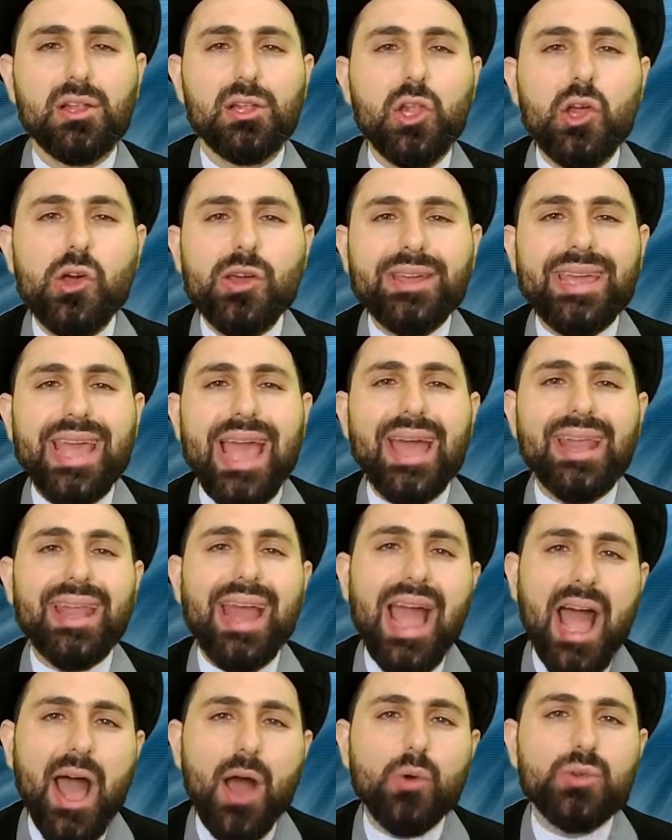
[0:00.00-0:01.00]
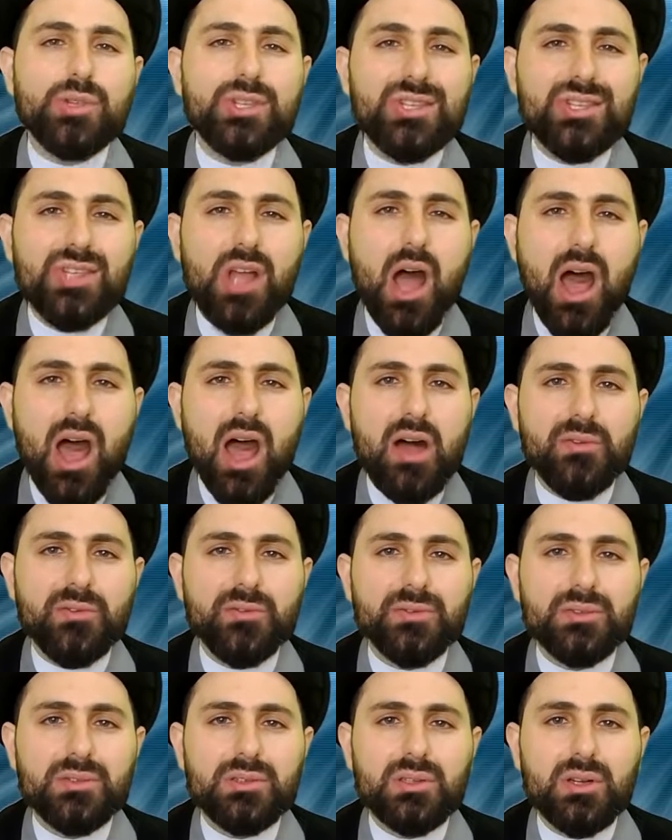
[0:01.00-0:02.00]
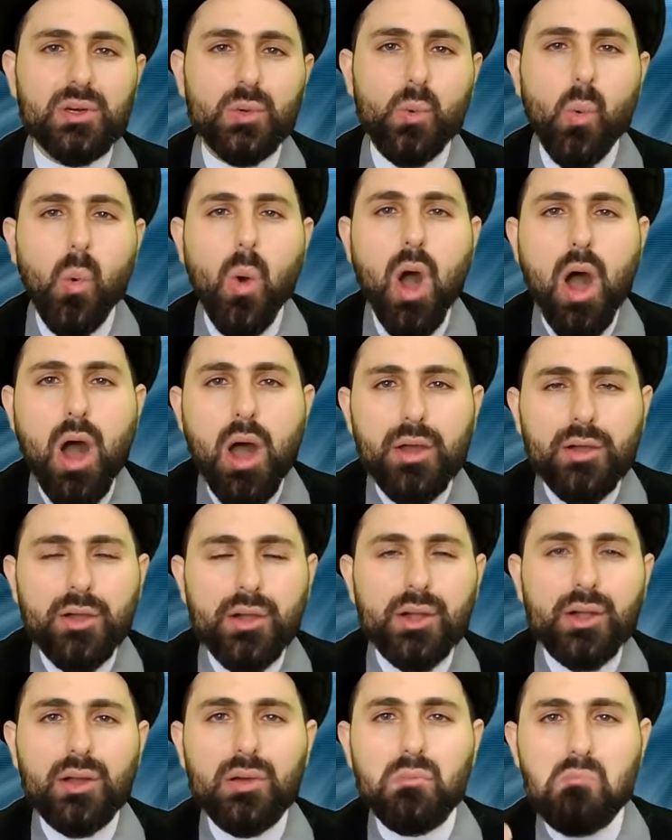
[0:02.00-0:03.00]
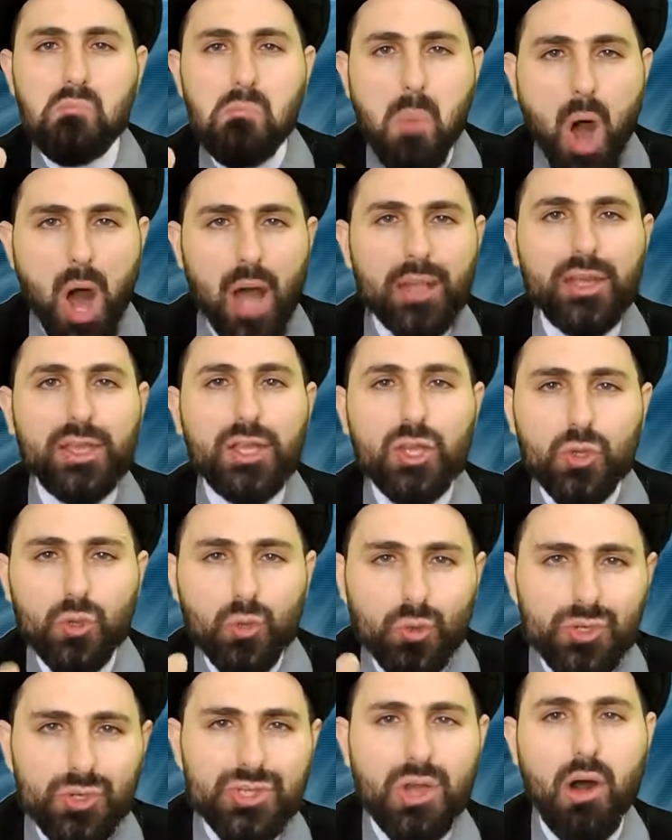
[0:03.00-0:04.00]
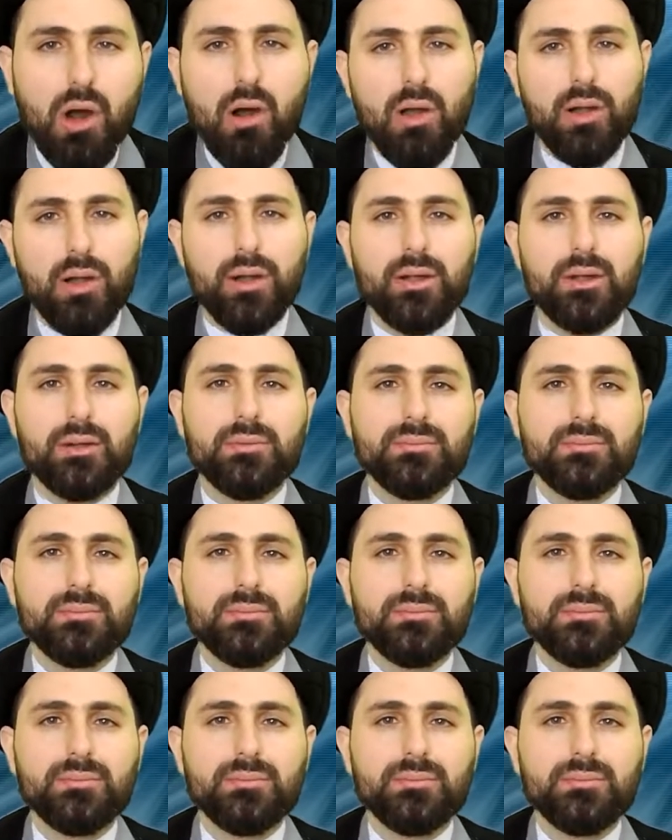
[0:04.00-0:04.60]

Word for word: look at how soft water molecules are.